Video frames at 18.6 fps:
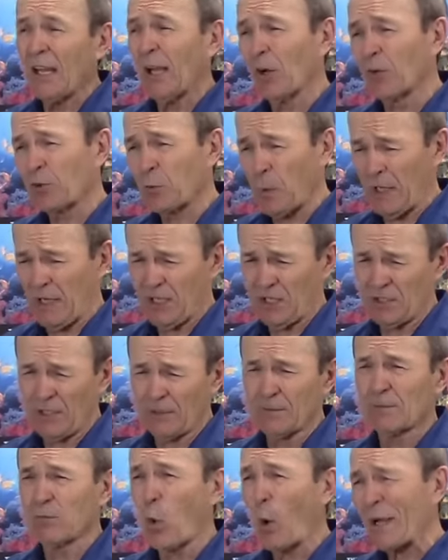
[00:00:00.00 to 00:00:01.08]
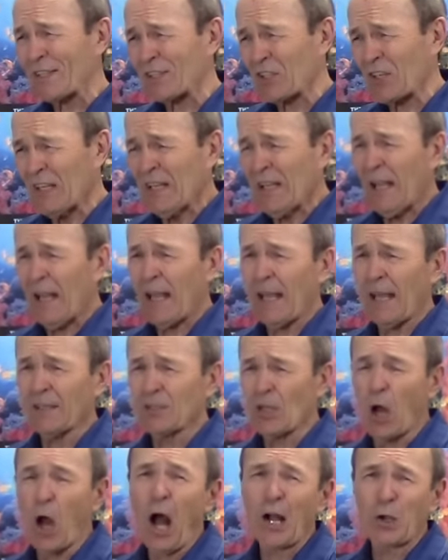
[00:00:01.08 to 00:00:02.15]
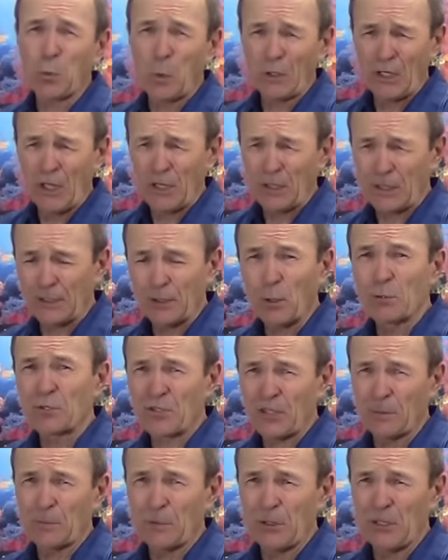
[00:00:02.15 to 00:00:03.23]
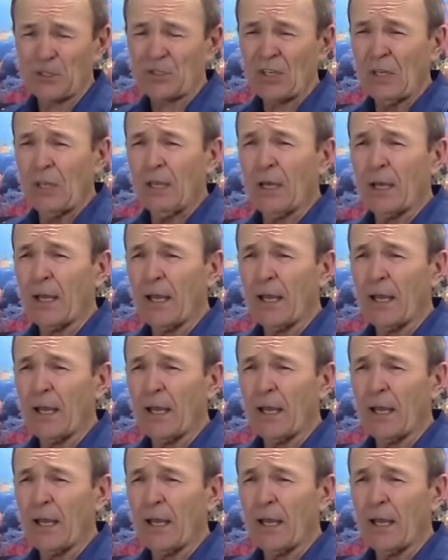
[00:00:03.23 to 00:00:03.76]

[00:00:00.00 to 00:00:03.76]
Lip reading: Healthways and Voit and Aqualung and those companies,